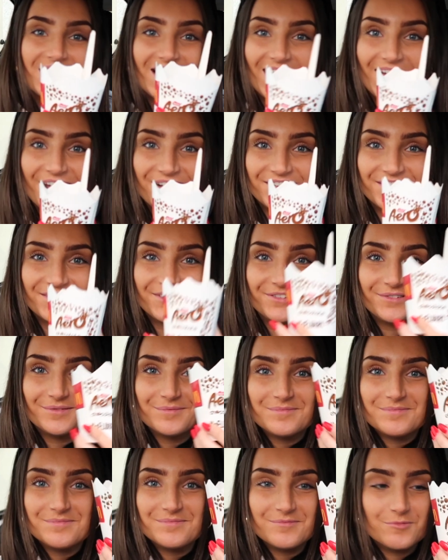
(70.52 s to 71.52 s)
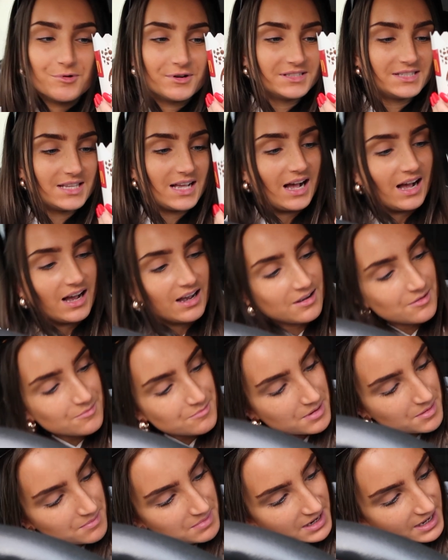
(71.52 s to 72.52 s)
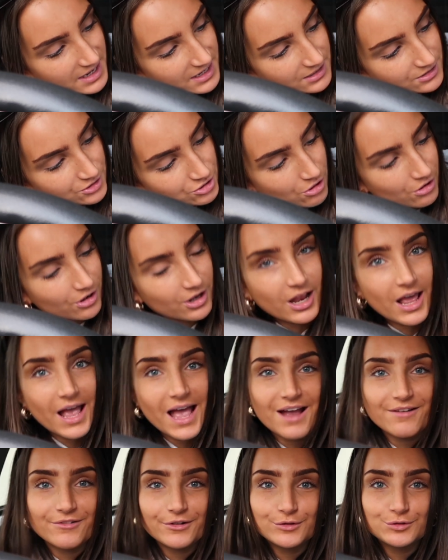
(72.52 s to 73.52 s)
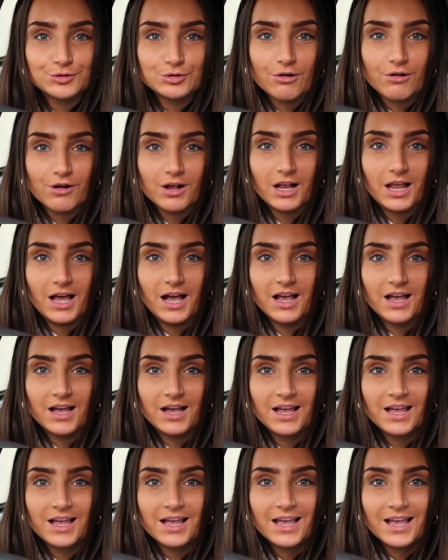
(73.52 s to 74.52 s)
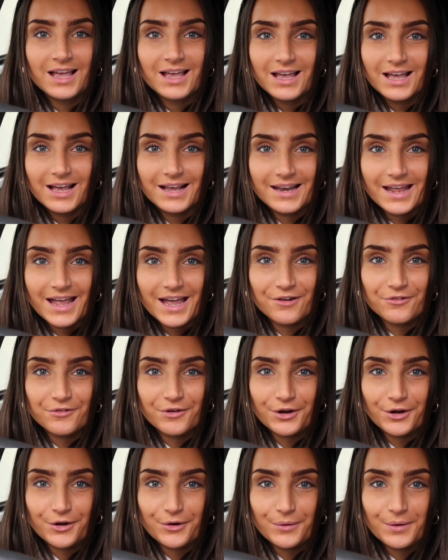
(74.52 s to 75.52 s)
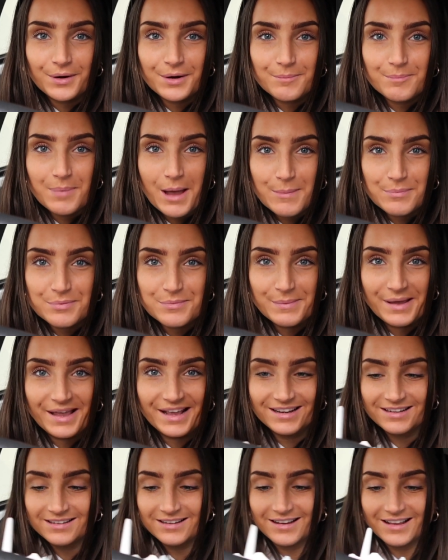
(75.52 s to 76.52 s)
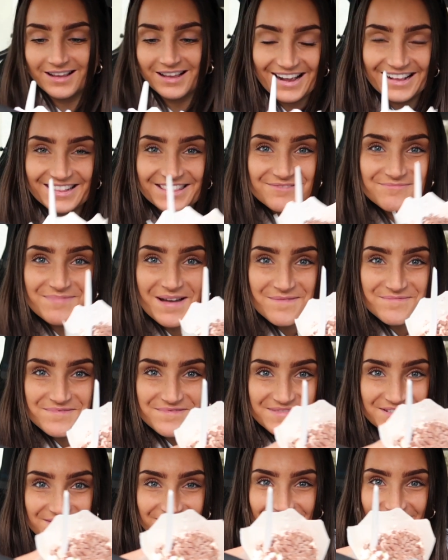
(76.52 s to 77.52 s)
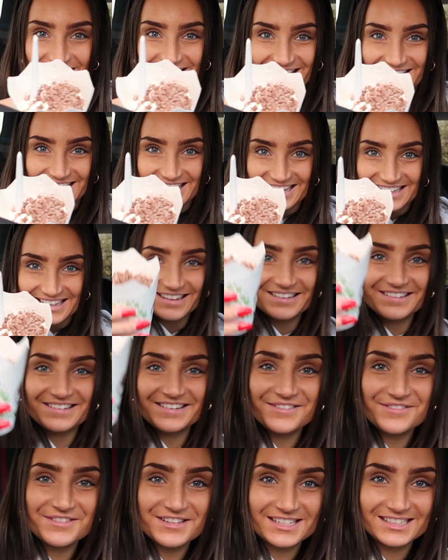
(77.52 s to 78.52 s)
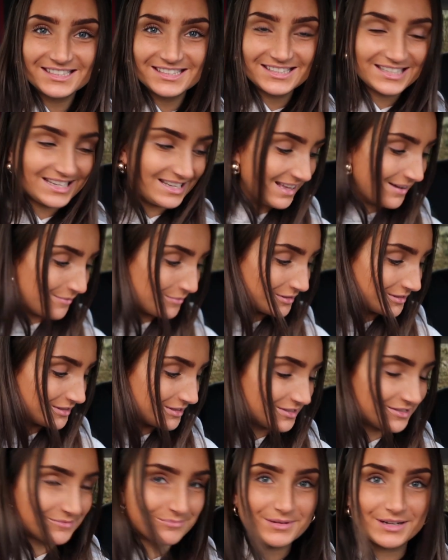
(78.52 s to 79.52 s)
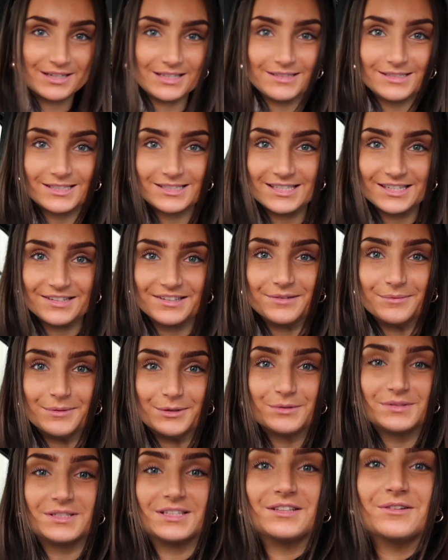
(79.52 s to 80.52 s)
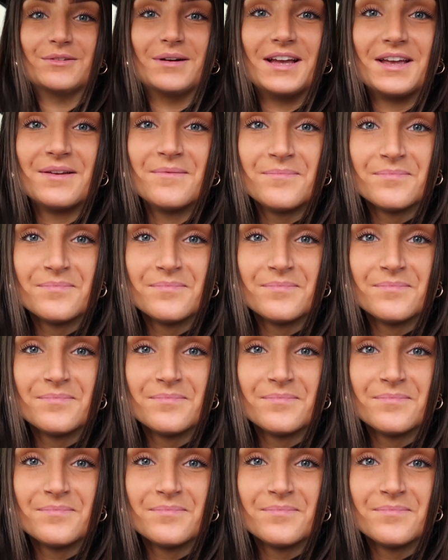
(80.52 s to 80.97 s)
Aero, what is that? Bubbly. Chocolate. Aero Chocolate and Aero Peppermint. And the peppermint one, I don't know if you can see that, my bloody steering wheel's in the way,